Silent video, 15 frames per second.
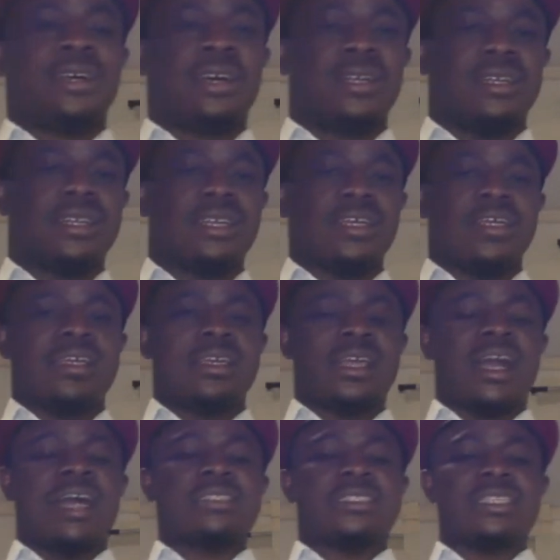And
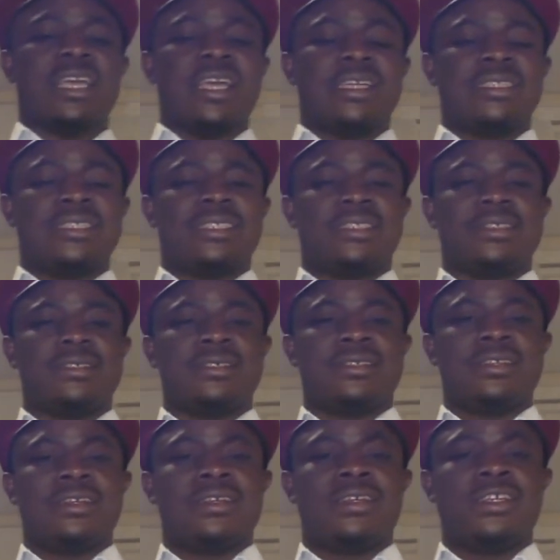at end,
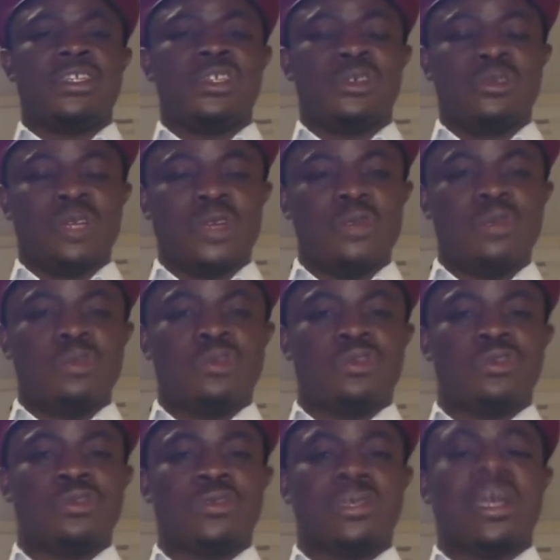you will
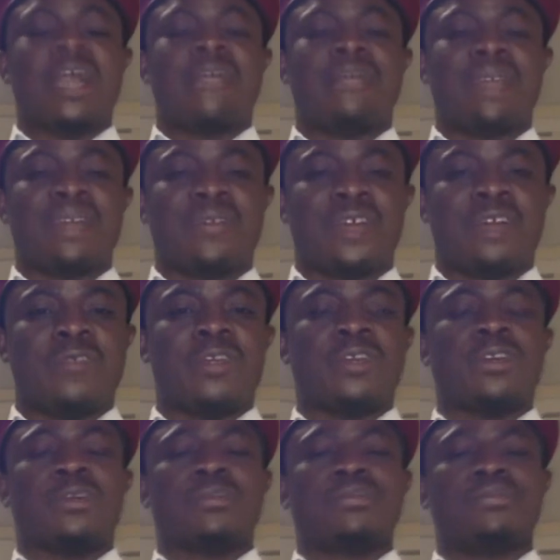lose and Biafra will
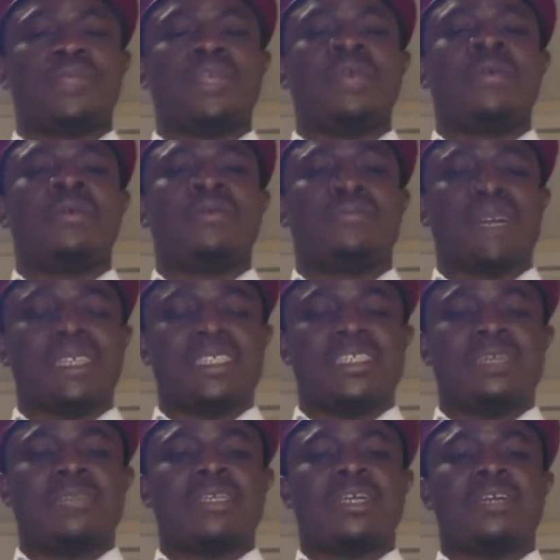come. Mazen
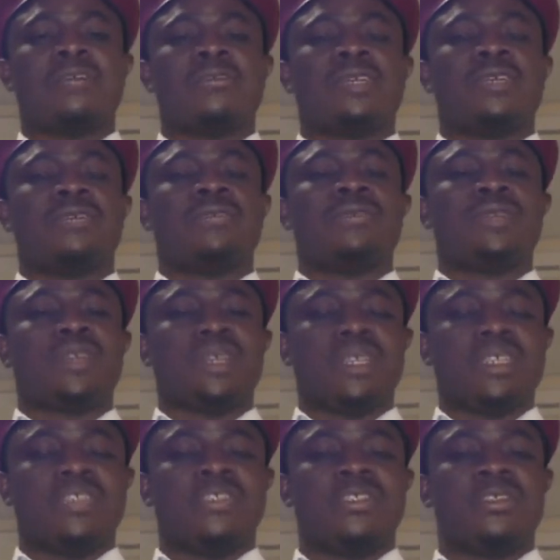and Kanu will be
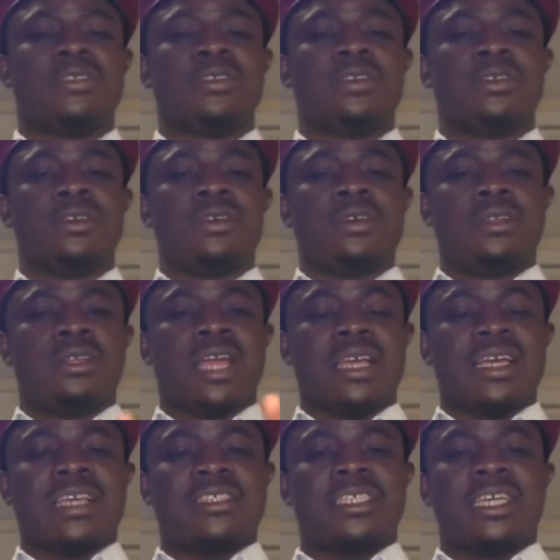released. Like
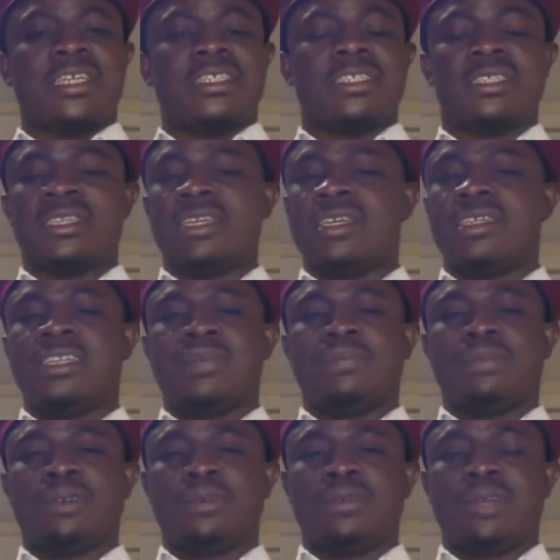I said, the
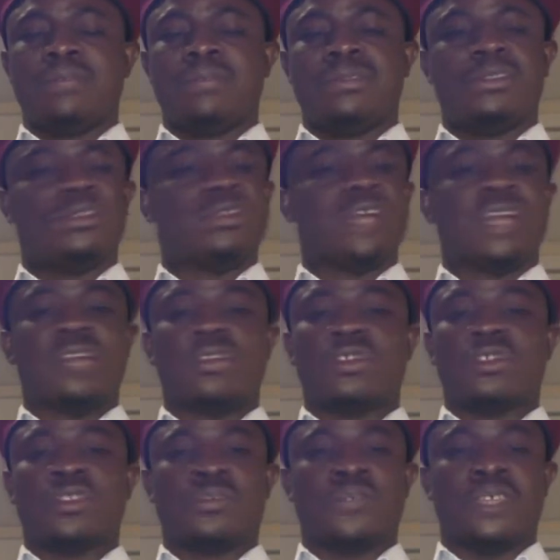problem, you cannot
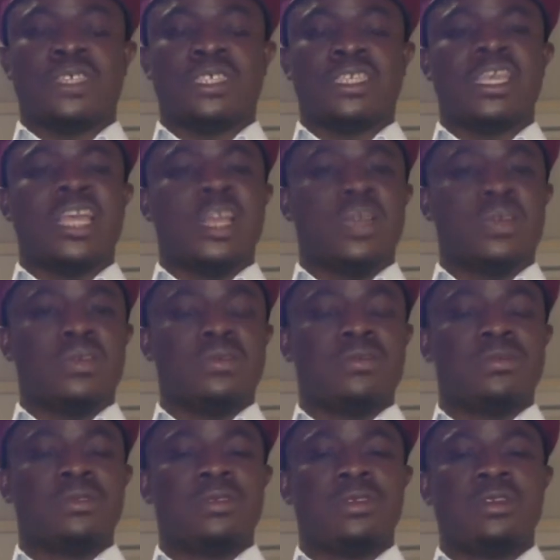solve it alone.
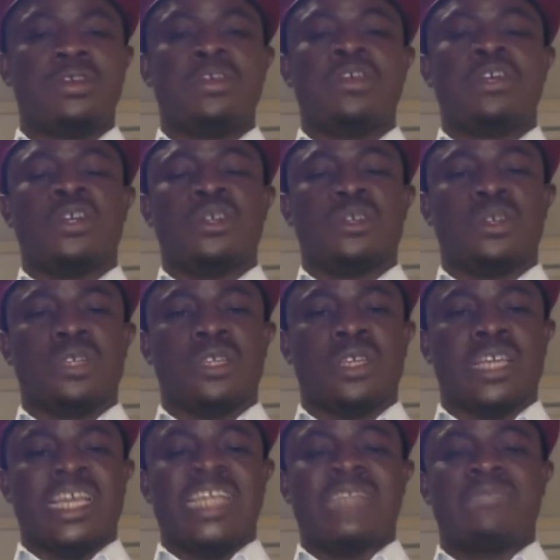
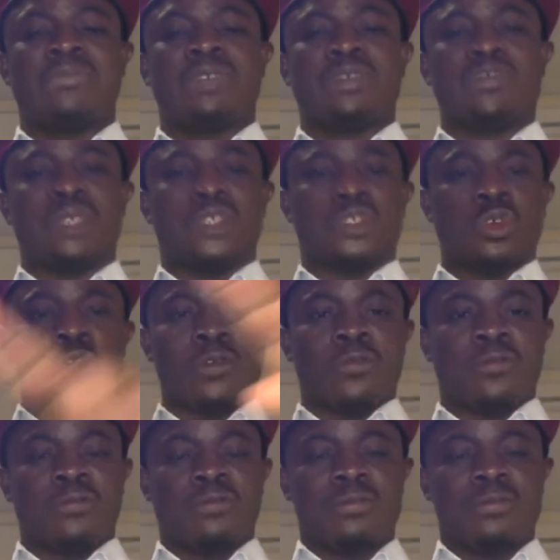It must be solved